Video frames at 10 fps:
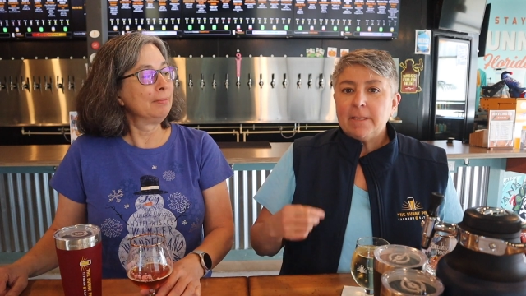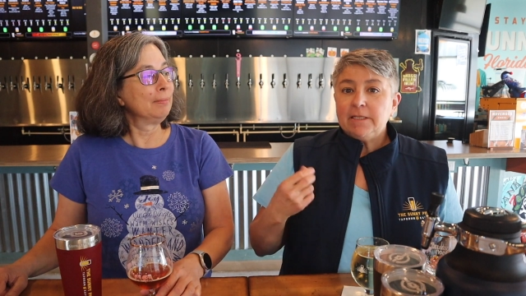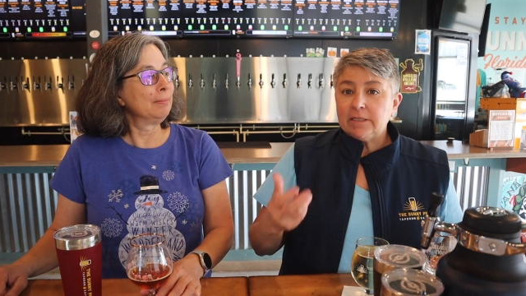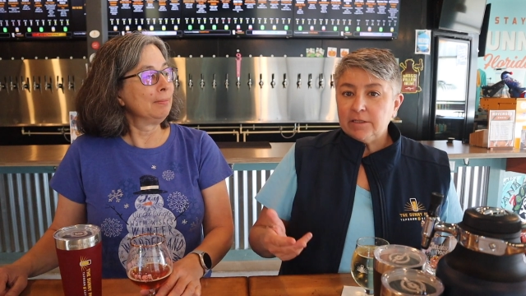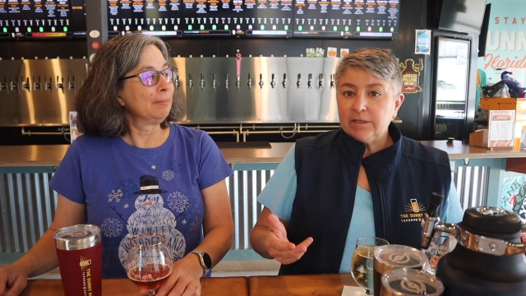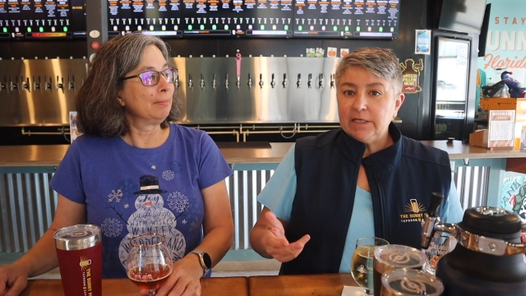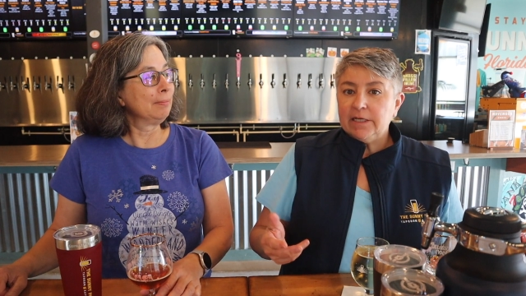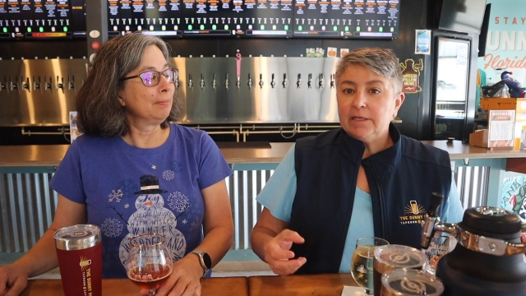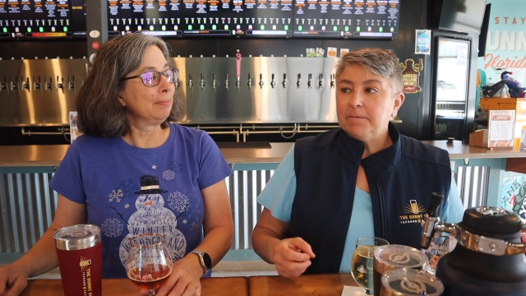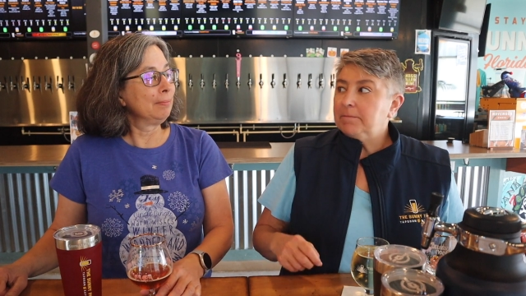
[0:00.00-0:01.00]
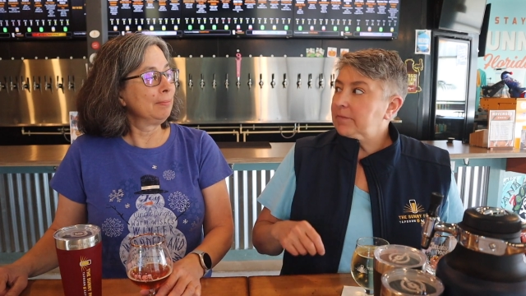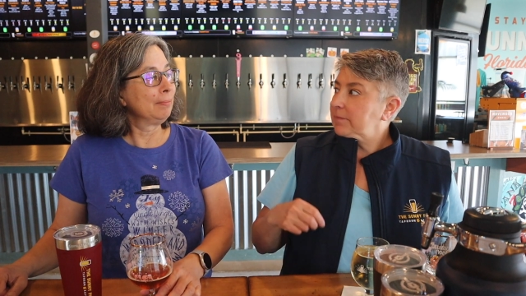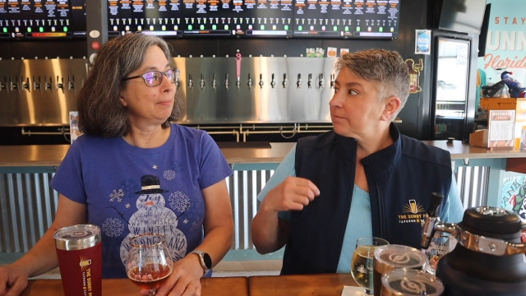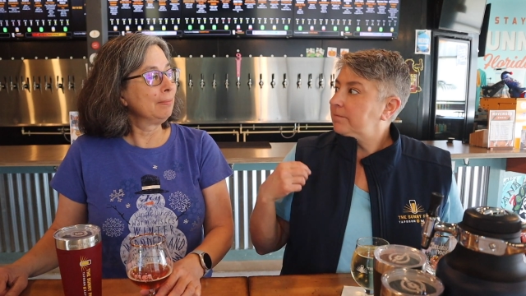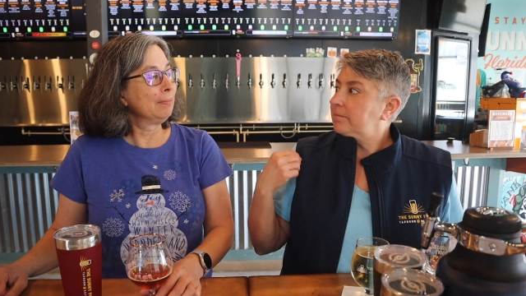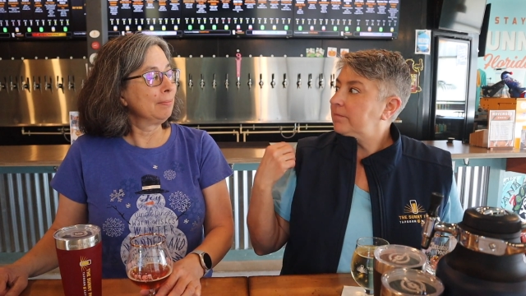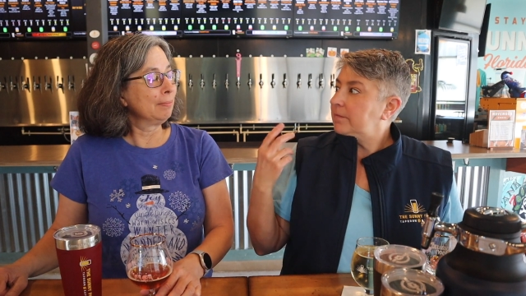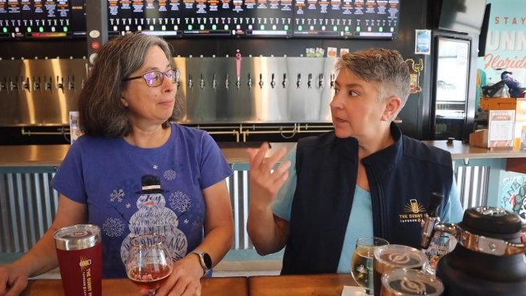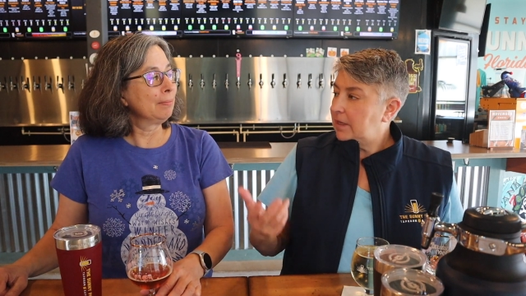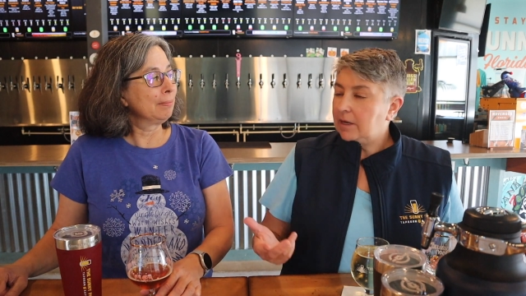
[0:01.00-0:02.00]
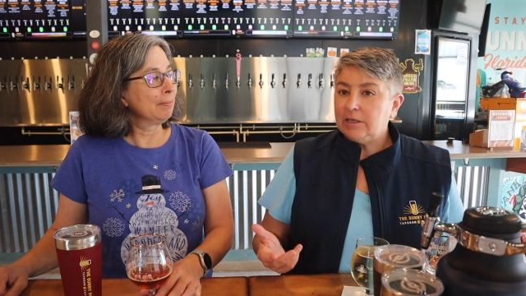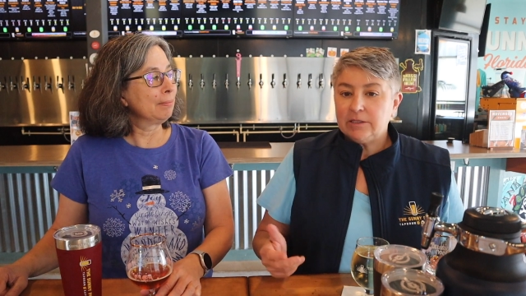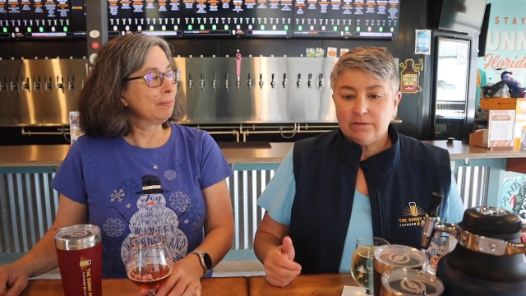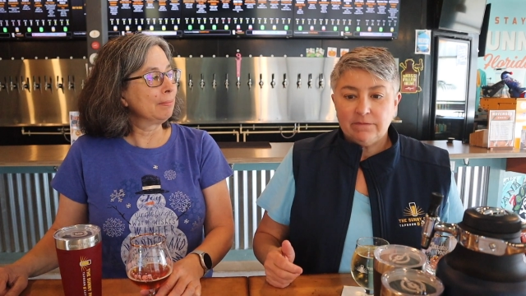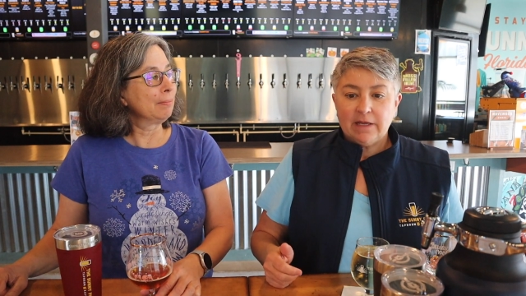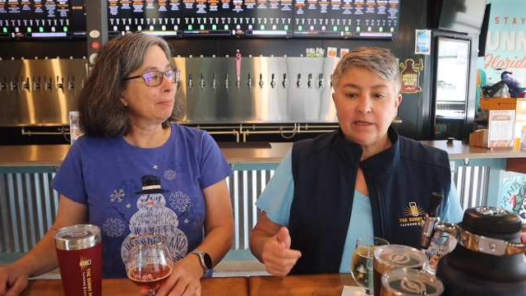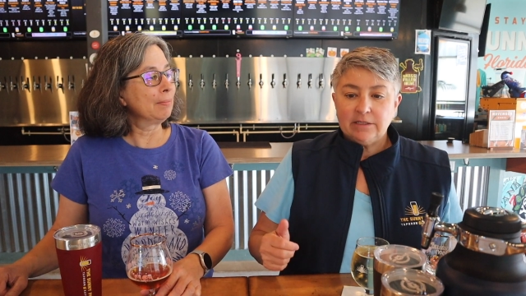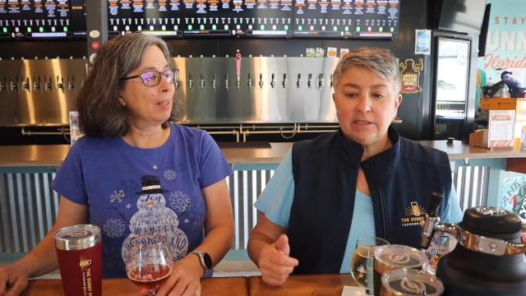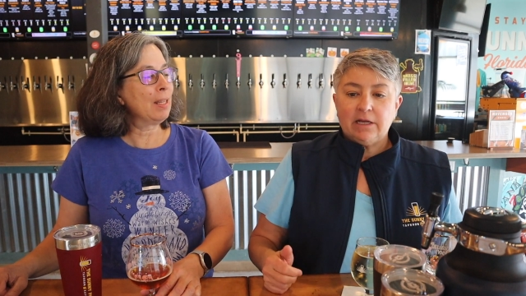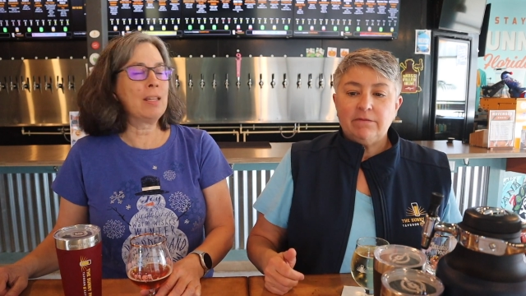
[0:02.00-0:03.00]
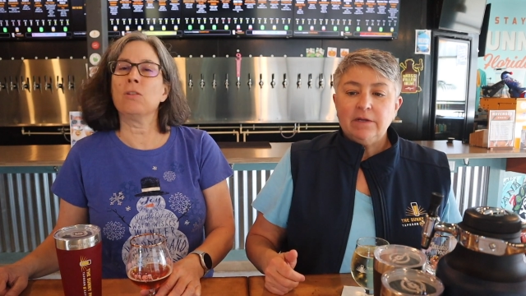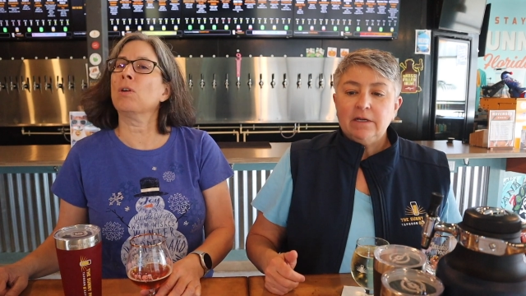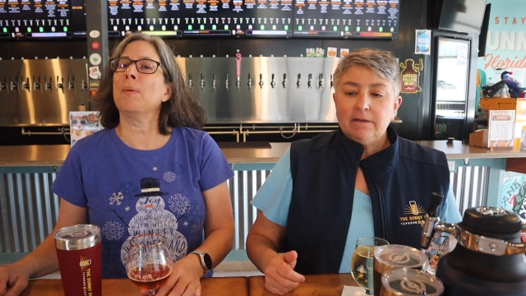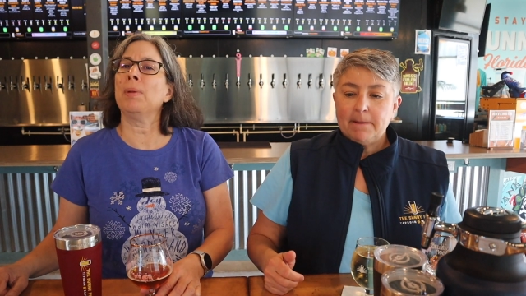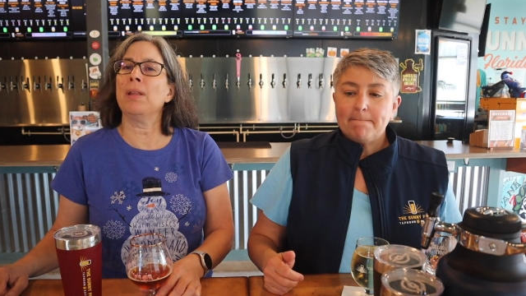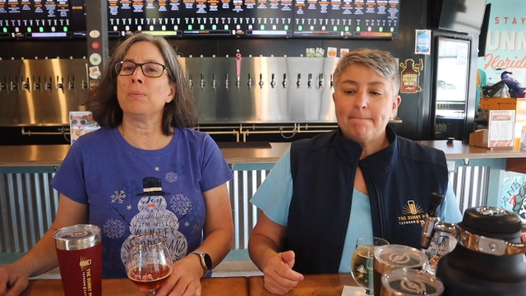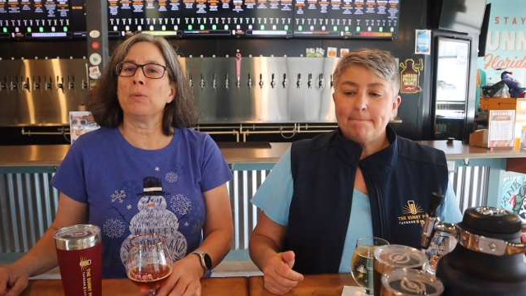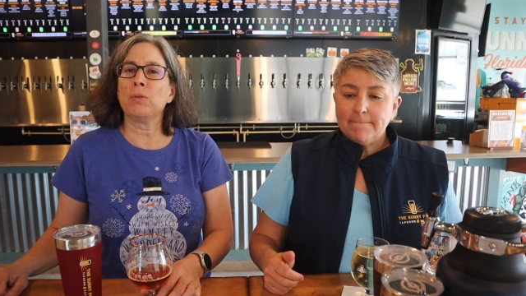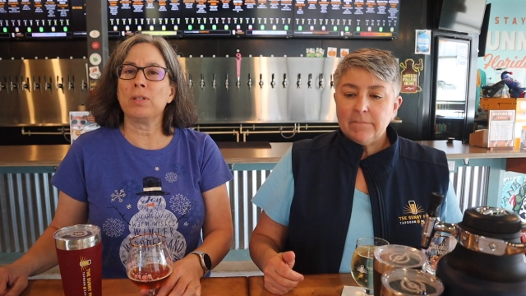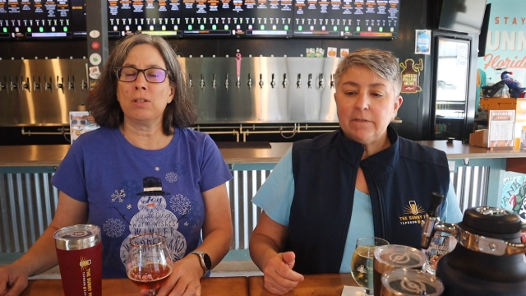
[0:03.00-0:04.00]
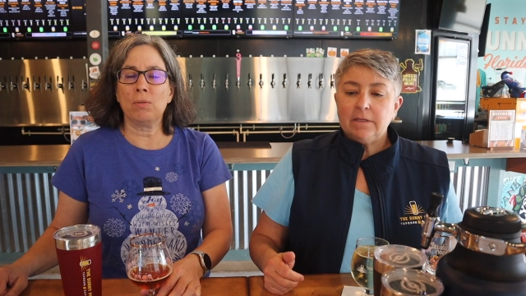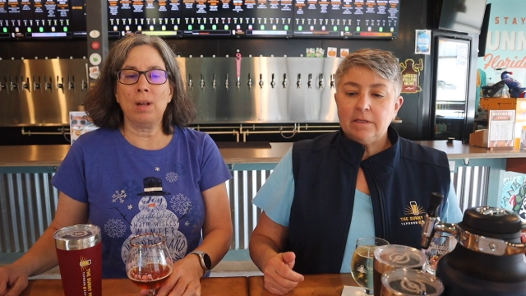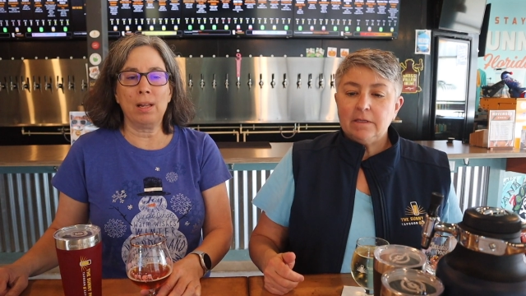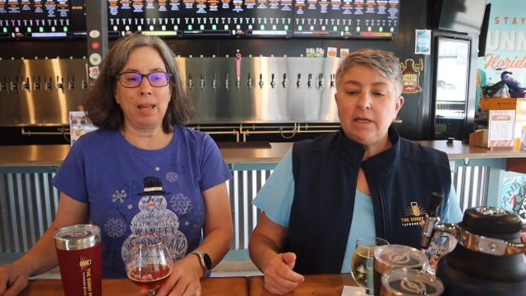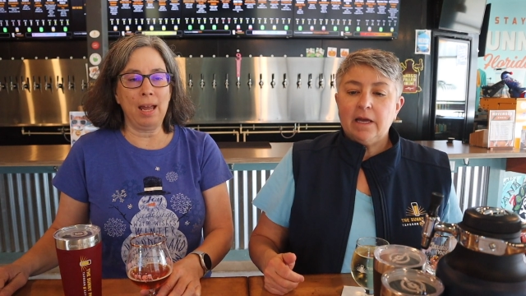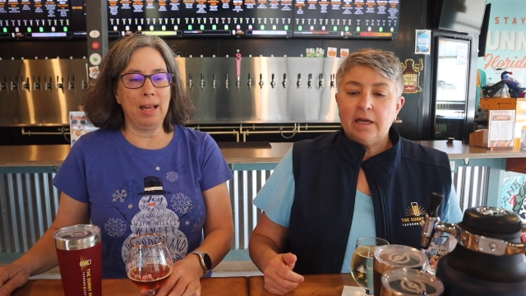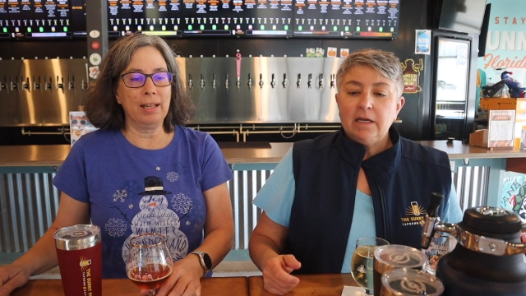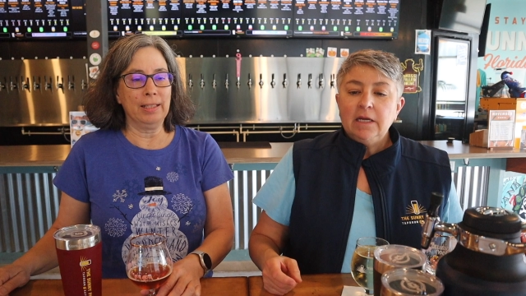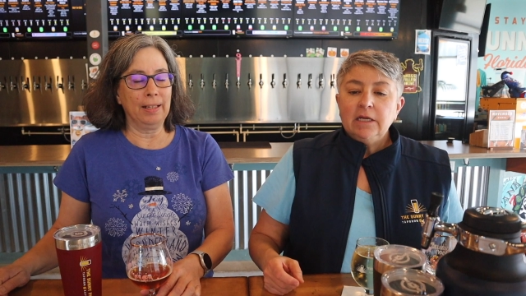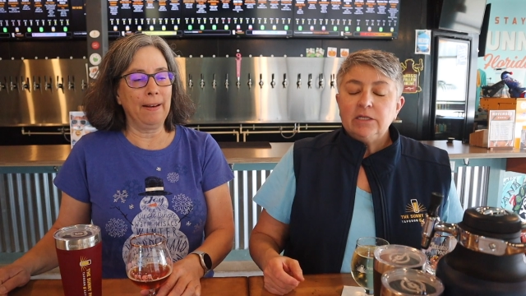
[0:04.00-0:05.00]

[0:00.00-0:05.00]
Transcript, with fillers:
Speaker 1: Delirium and all sort of that good stuff. And they do a couple other breweries as well. Yeah. yeah.